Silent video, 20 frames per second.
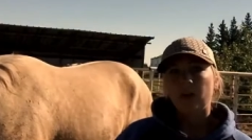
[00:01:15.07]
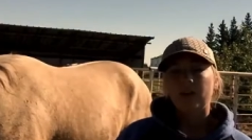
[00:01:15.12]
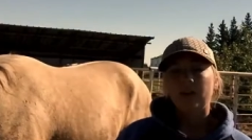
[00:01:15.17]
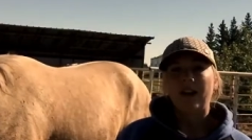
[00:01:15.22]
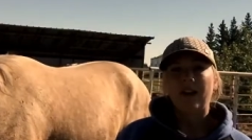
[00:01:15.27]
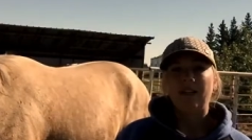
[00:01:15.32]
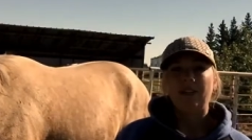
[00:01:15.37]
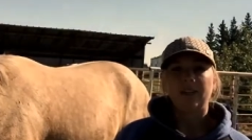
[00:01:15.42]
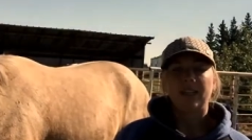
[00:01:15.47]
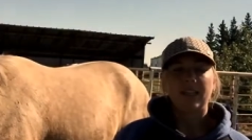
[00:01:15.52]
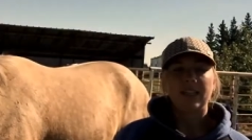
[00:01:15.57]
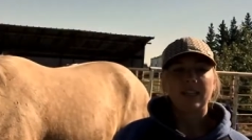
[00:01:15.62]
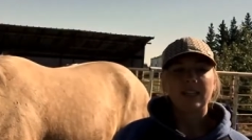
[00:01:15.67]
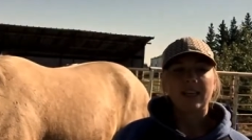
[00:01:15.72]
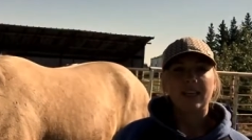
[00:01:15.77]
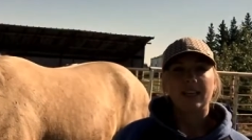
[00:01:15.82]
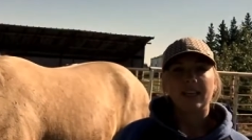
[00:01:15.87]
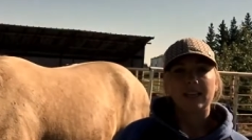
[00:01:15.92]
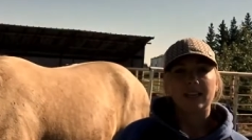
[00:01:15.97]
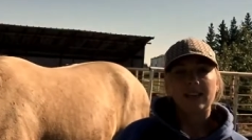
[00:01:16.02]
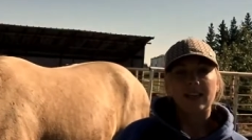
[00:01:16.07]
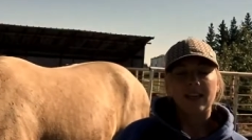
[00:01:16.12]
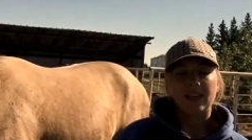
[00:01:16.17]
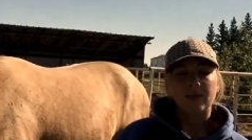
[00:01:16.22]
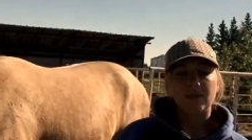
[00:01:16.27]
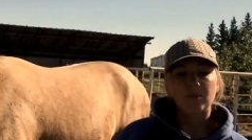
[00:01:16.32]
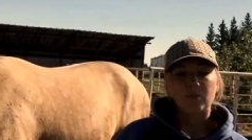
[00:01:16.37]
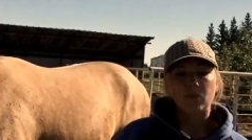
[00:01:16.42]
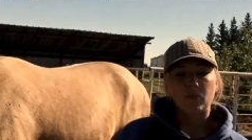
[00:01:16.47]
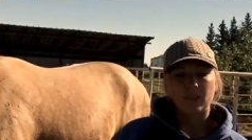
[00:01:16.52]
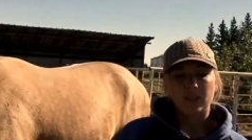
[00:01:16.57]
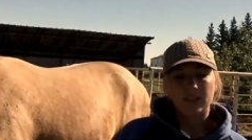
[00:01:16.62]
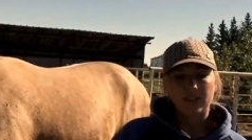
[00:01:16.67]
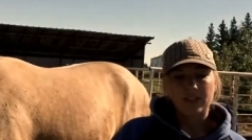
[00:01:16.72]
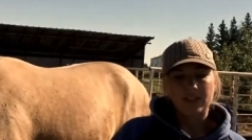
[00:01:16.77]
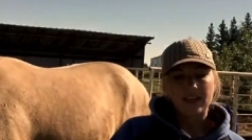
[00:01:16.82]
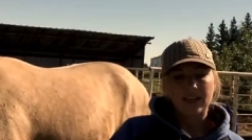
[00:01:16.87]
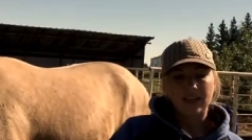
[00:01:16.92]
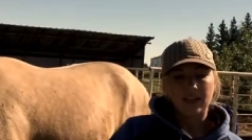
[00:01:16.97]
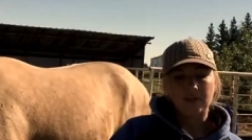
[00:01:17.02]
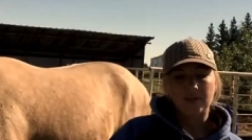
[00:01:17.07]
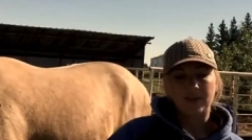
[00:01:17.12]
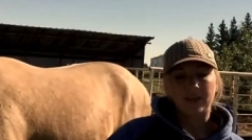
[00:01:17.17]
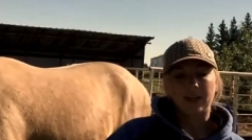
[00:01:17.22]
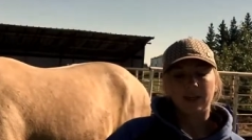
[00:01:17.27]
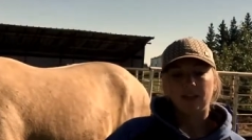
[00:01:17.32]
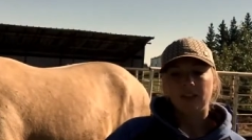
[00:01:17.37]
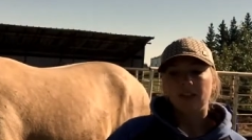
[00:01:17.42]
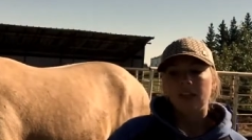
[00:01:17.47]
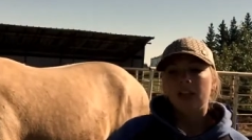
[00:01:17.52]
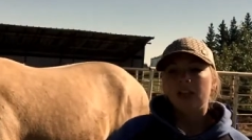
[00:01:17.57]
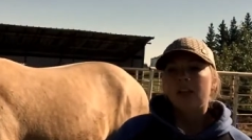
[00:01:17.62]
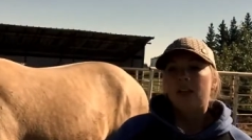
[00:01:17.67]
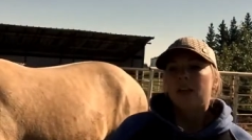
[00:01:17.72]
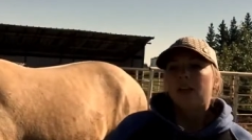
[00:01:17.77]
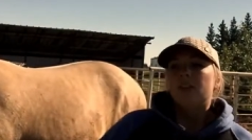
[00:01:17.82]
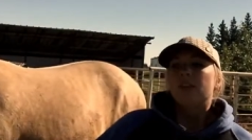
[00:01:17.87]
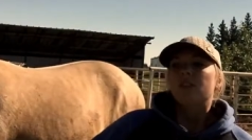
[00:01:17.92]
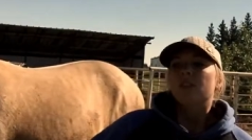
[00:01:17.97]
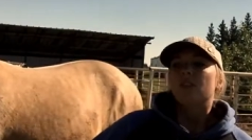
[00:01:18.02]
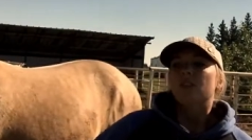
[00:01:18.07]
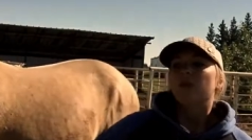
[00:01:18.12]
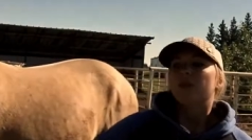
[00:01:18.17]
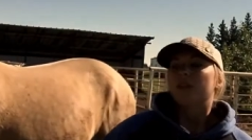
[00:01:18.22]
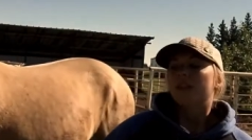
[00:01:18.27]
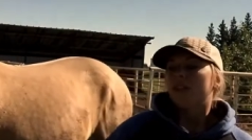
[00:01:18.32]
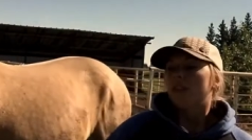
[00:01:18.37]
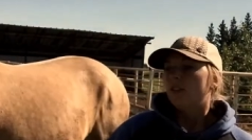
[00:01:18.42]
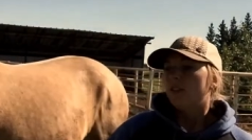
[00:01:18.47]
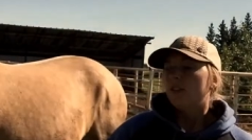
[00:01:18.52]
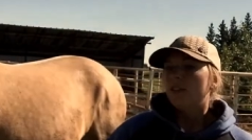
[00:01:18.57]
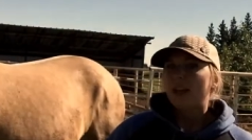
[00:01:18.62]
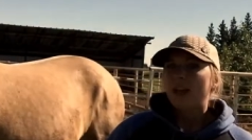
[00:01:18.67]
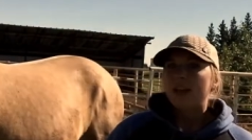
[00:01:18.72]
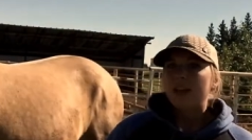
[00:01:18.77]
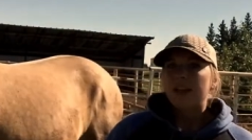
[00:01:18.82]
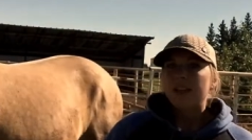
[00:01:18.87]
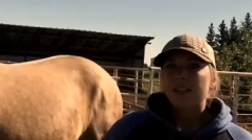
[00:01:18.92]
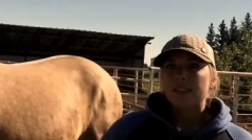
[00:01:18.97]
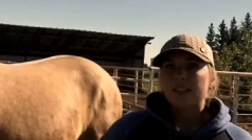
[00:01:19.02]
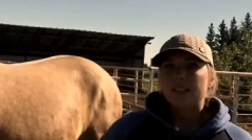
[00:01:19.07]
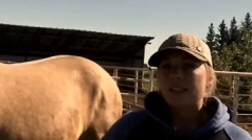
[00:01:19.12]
around it, and then same with the second barrel. So when they do that, it's